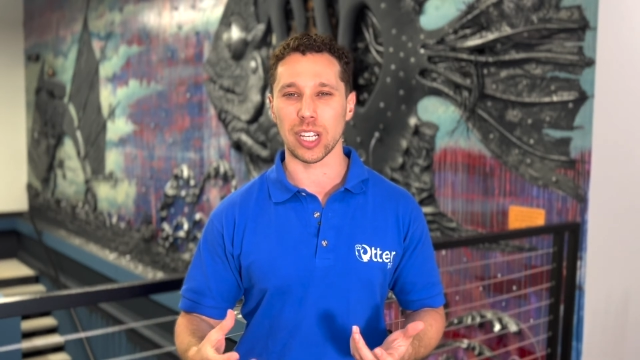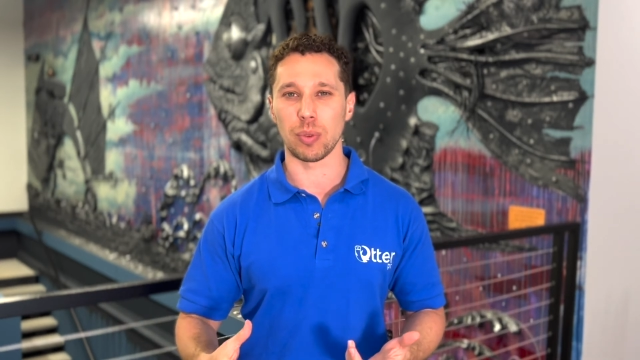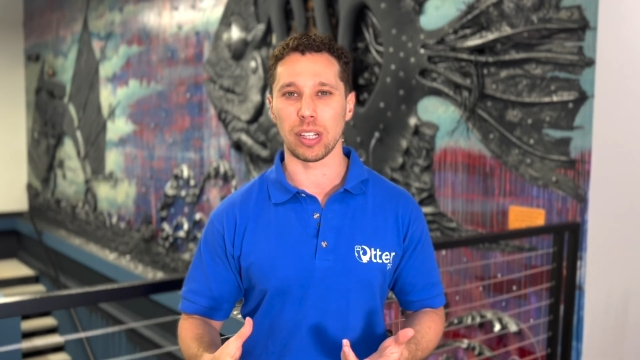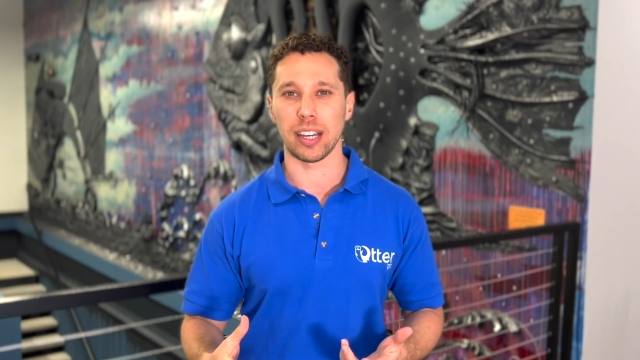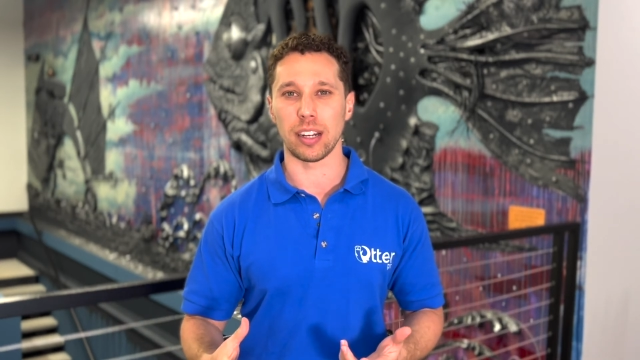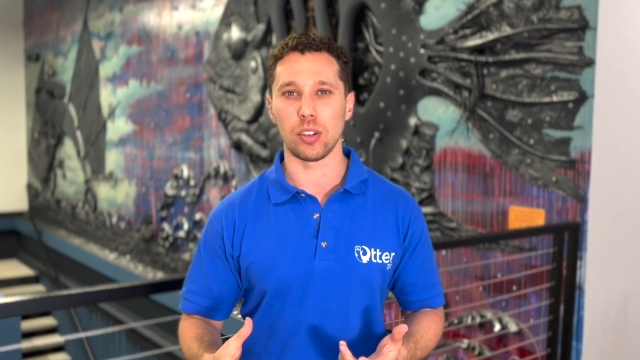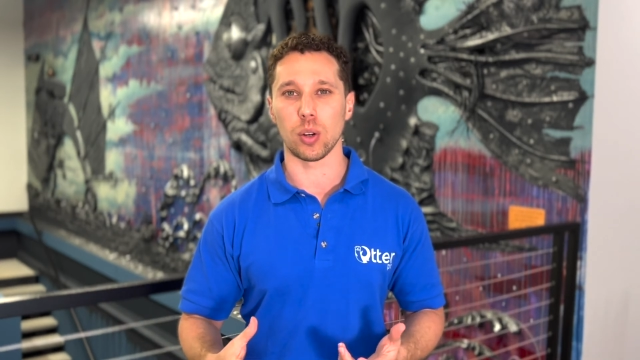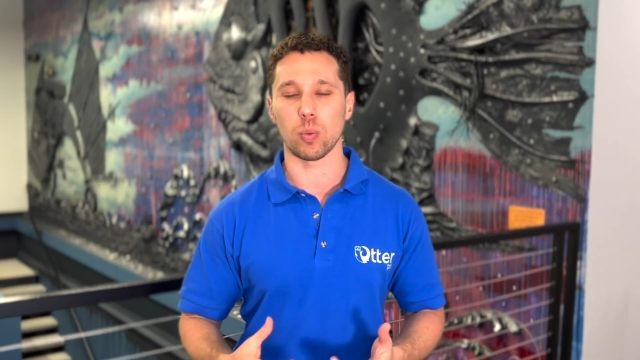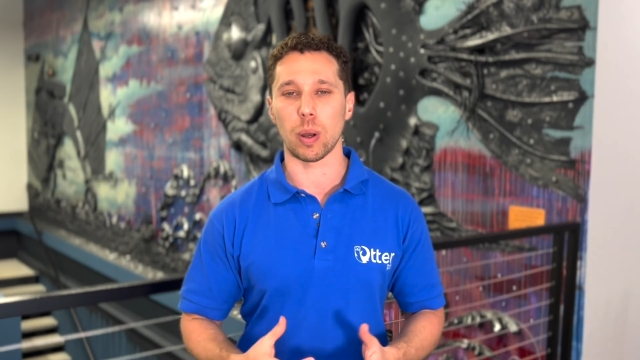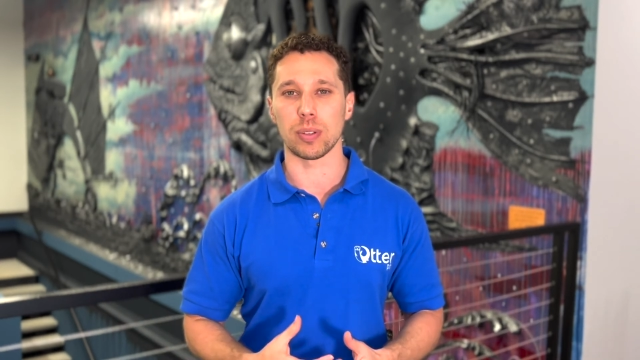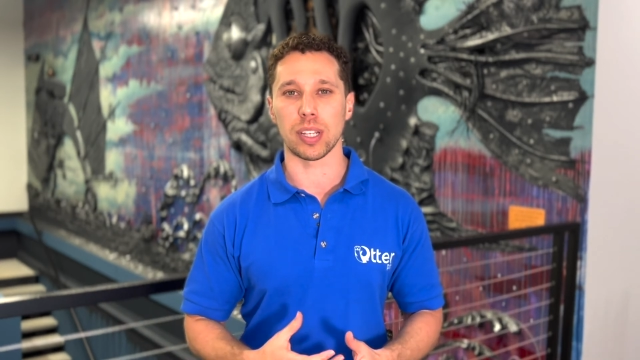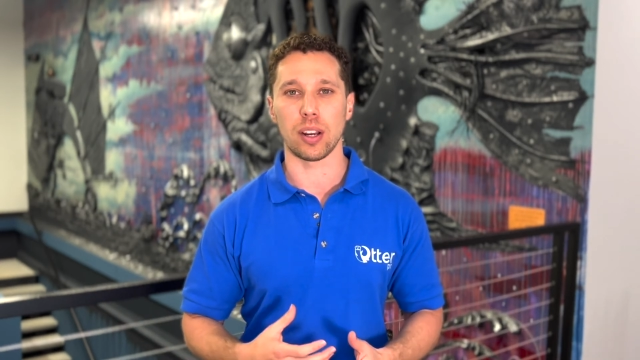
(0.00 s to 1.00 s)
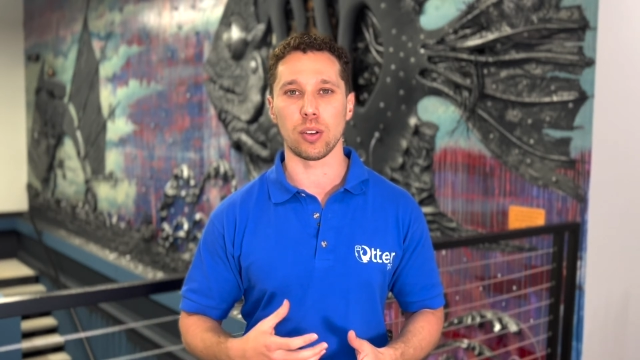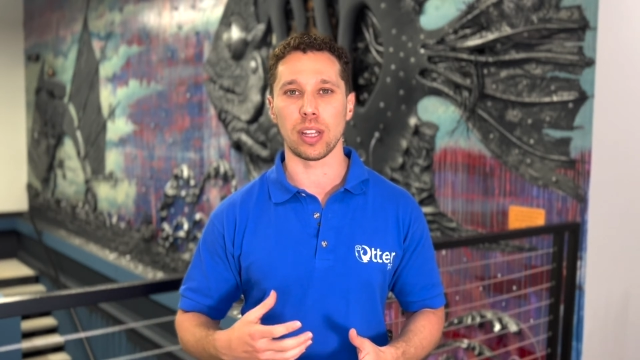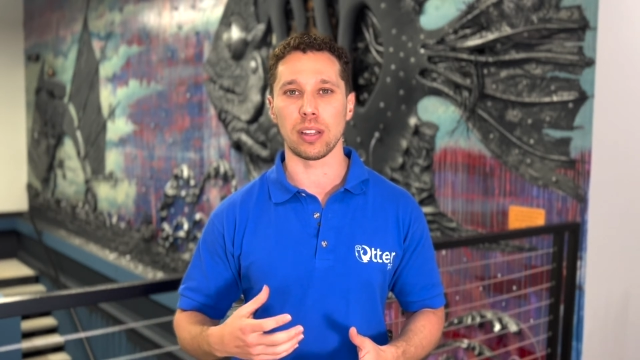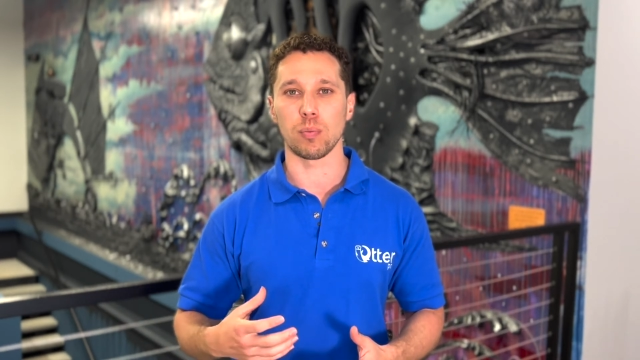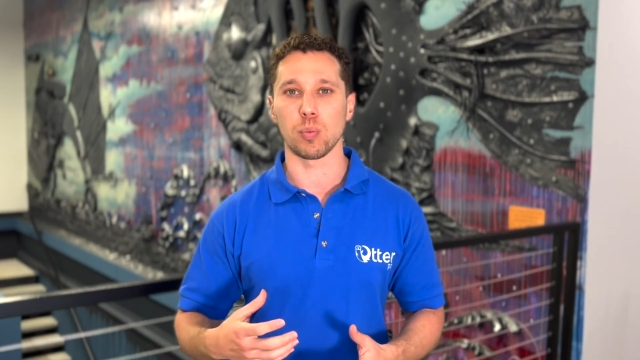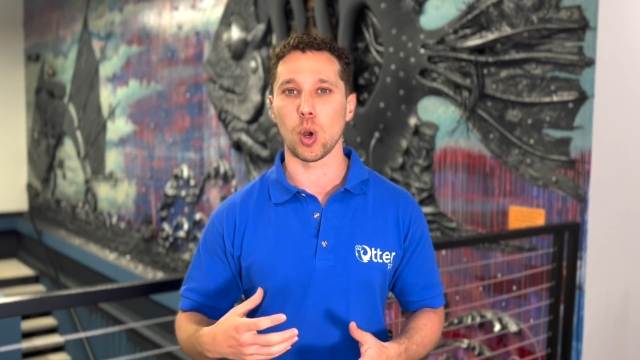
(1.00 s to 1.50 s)
time they land on your website or
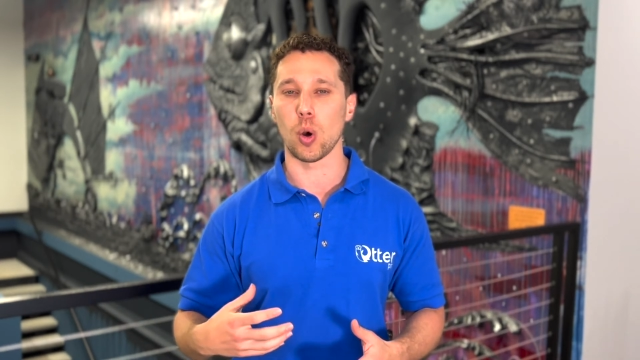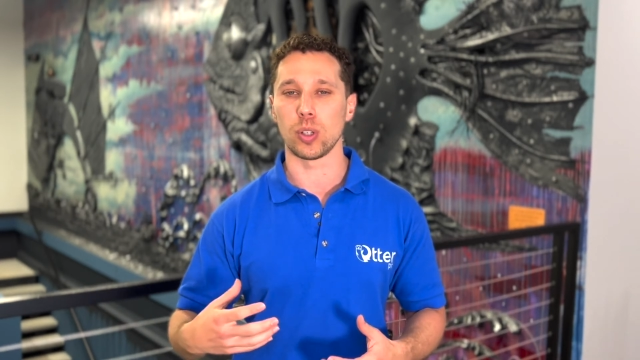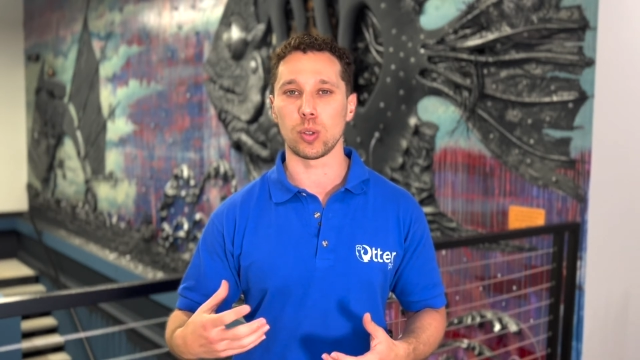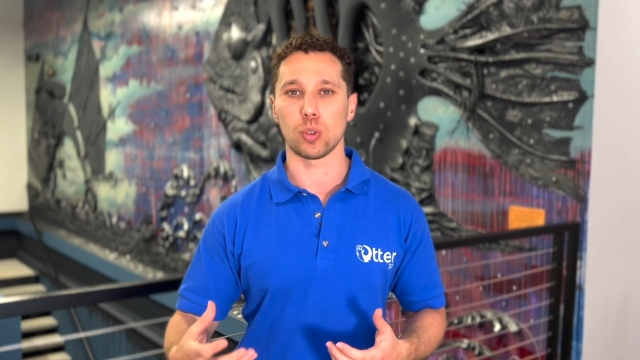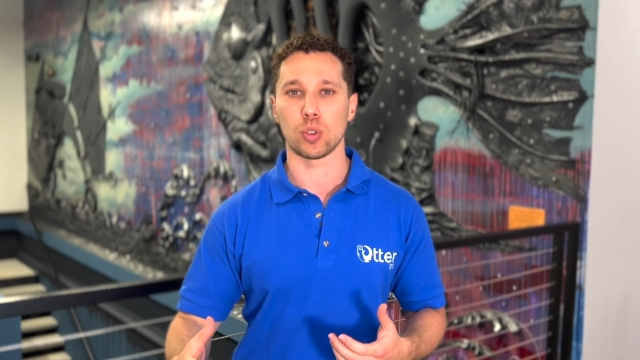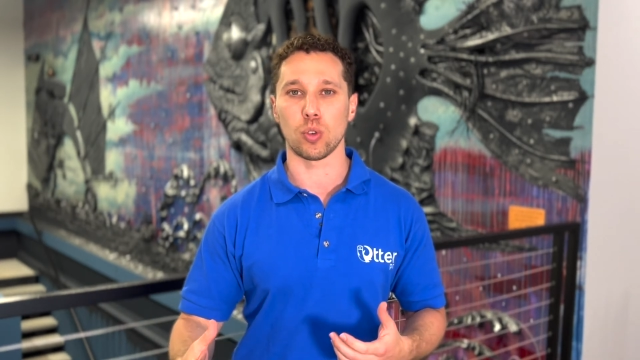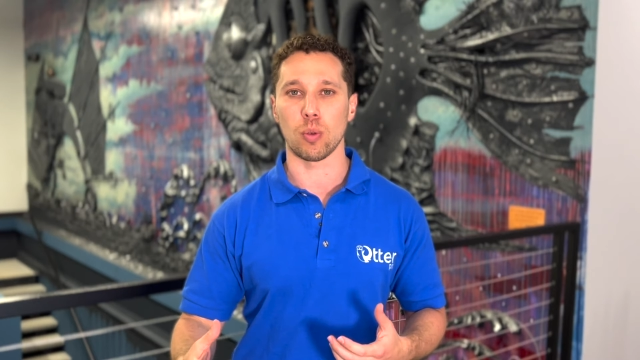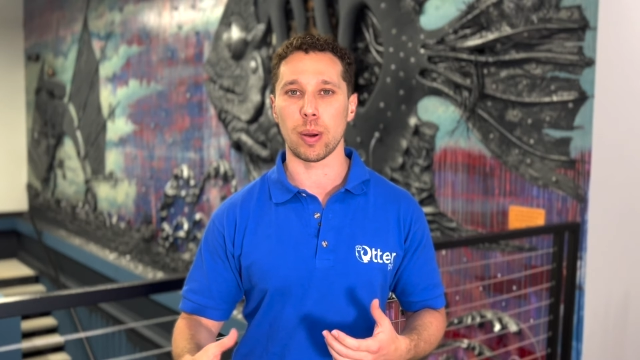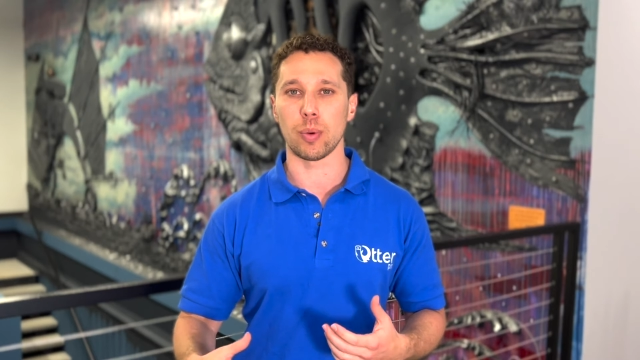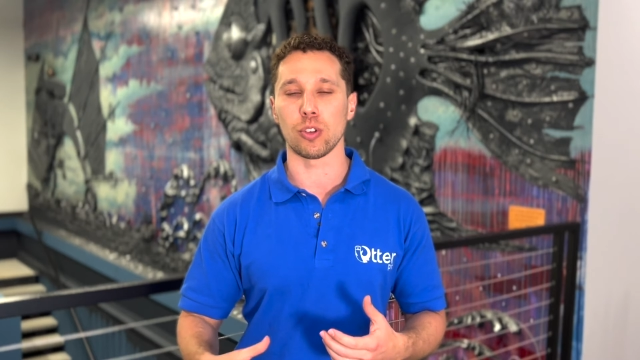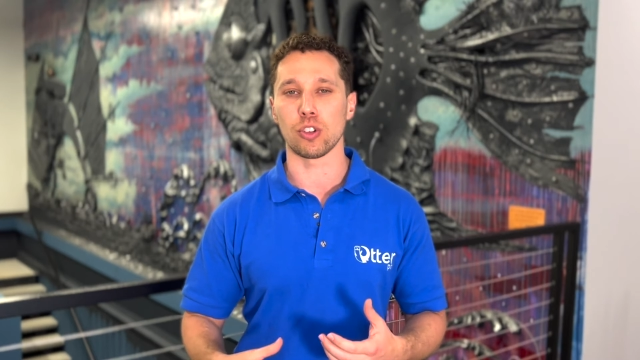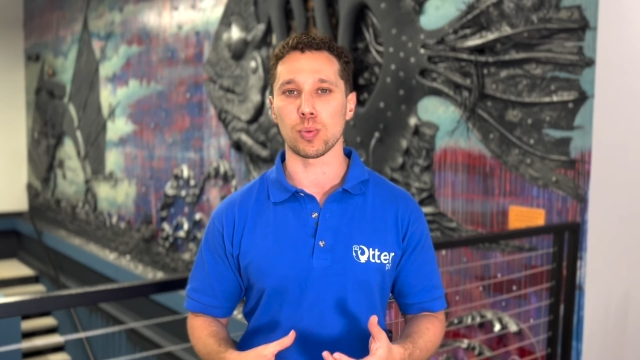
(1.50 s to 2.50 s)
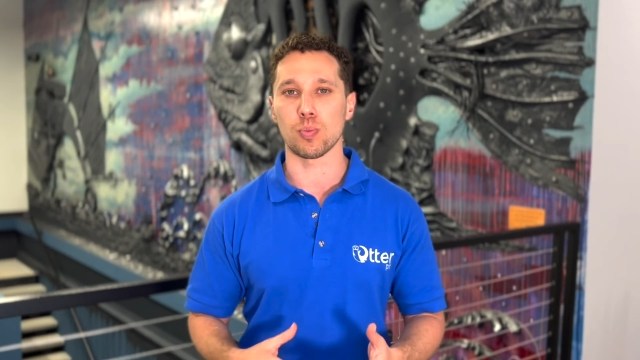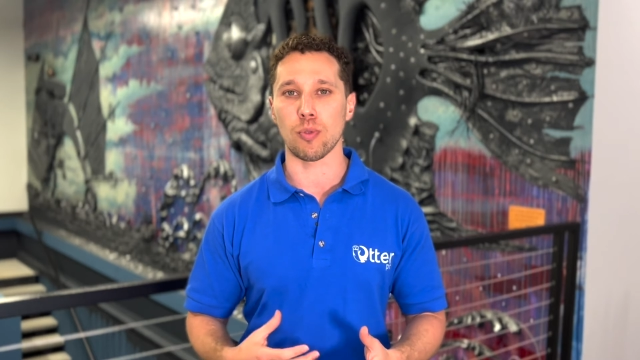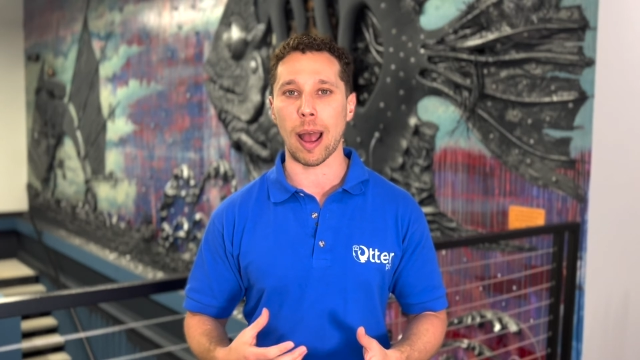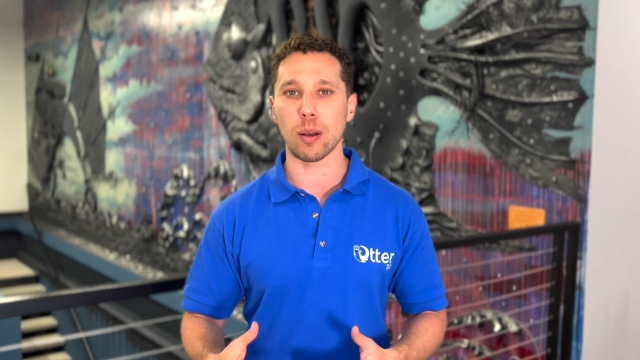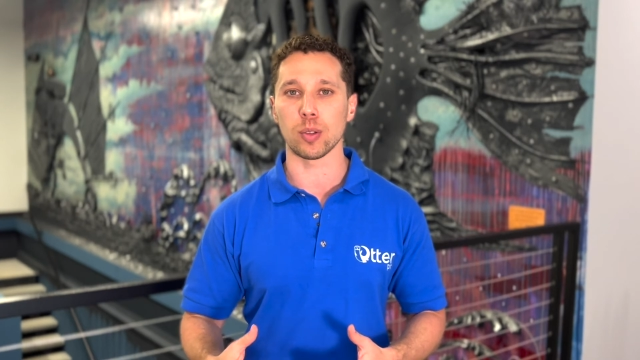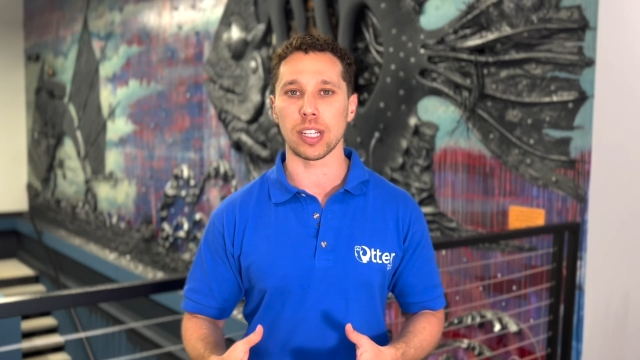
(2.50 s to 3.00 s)
they go into a store, maybe they're just
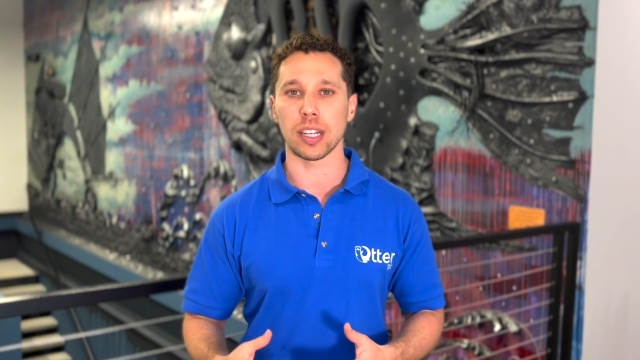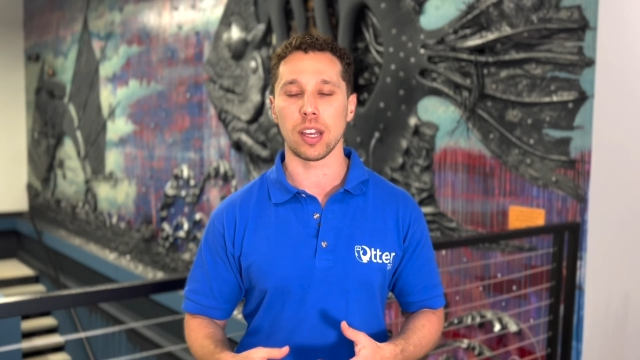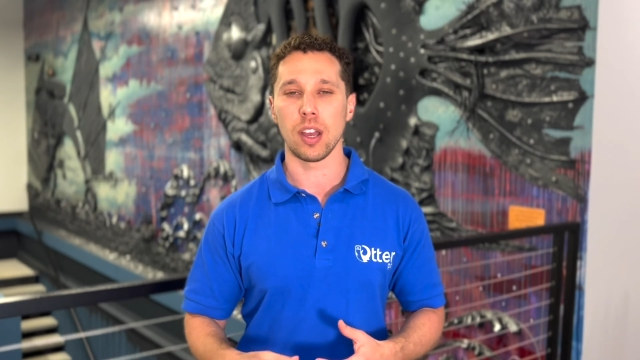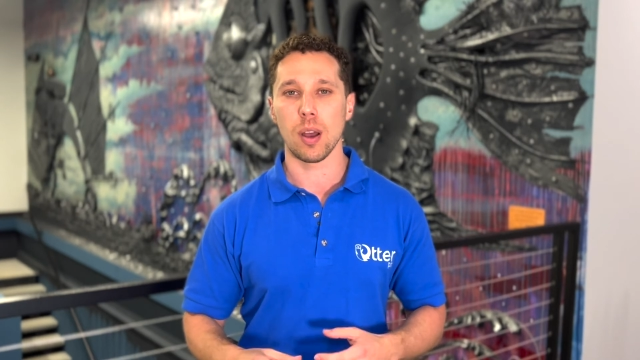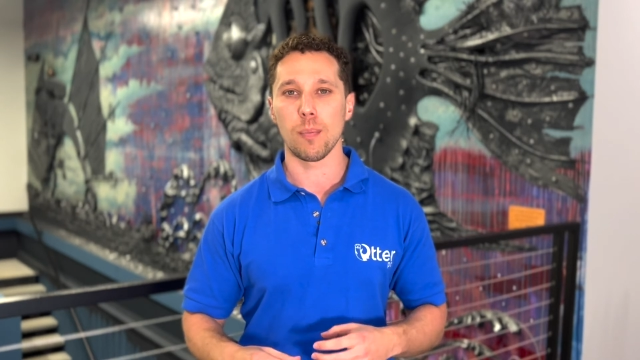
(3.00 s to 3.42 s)
browsing,